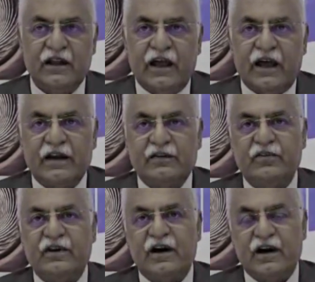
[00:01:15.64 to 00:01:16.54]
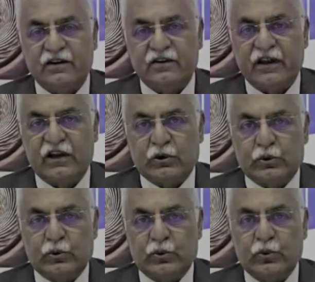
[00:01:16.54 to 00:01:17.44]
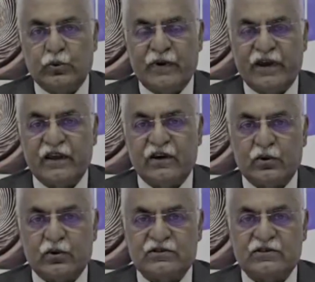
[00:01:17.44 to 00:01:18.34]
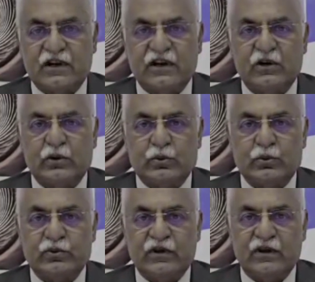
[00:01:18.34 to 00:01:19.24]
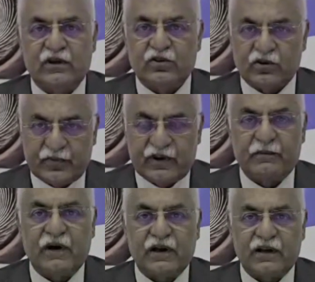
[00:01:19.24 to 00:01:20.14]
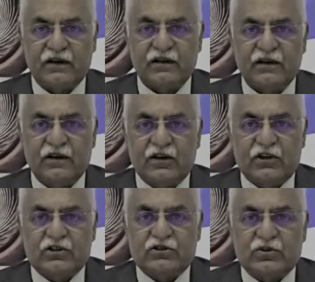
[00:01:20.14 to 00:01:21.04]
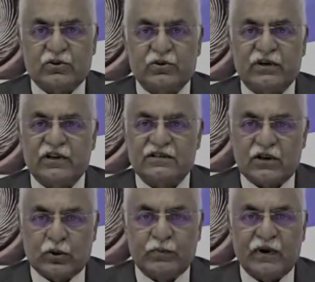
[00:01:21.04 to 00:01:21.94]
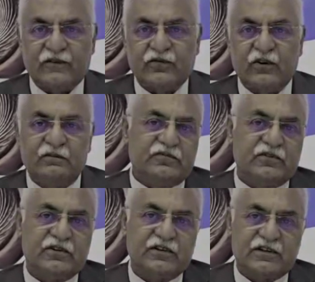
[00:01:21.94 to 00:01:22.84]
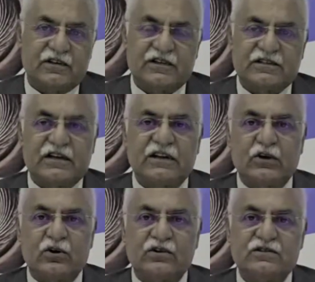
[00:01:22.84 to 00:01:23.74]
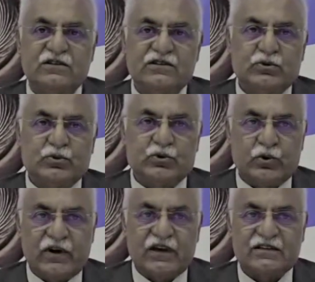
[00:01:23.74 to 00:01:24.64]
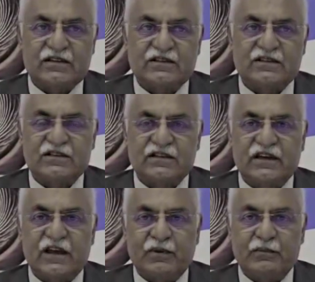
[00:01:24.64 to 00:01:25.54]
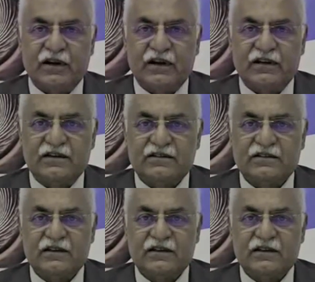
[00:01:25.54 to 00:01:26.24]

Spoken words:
And we are trying to make inroads into the European market. So it is a good platform for Zen Technologies to showcase its capabilities.